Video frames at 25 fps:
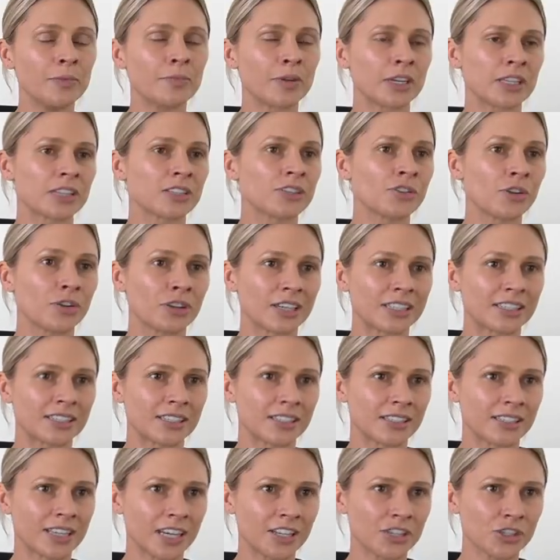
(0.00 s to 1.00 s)
be, but it's not
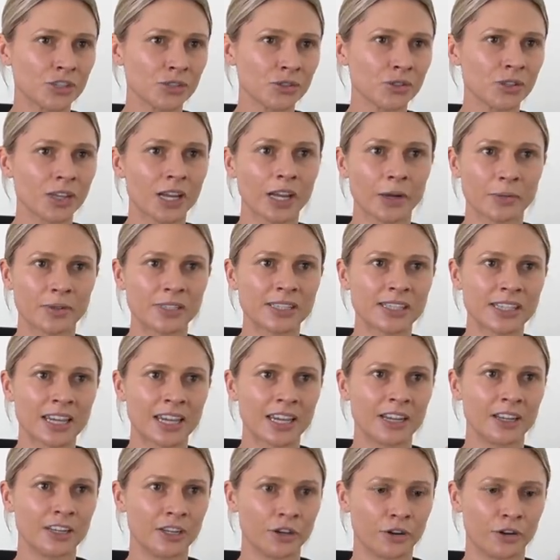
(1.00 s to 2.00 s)
essential. I would
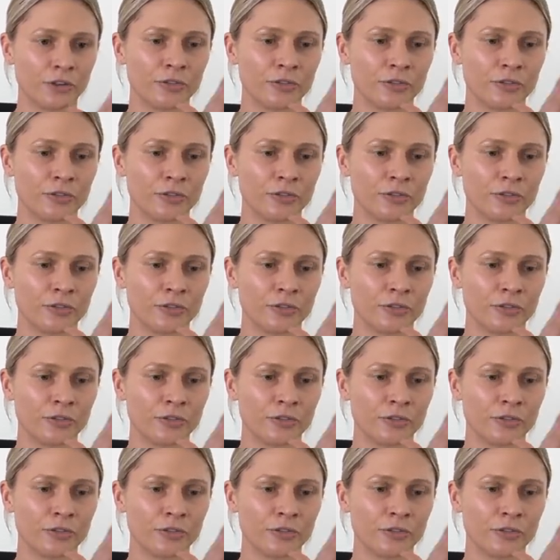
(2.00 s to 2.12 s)
say, you